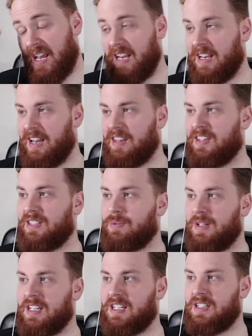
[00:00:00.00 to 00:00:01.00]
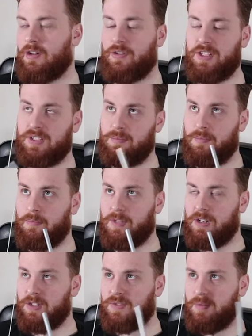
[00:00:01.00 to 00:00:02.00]
And this week, this
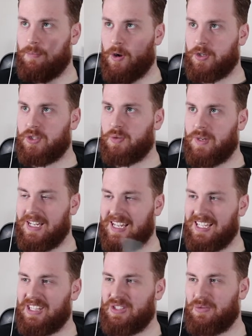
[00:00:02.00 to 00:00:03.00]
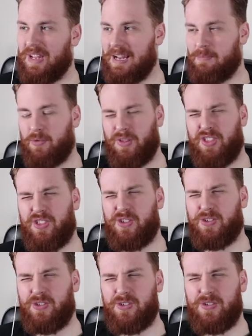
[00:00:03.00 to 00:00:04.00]
year is from March 28th to April
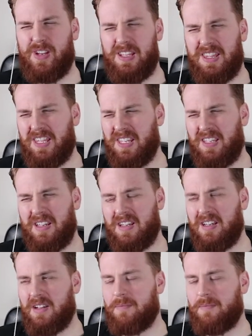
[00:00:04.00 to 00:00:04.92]
3rd, I think.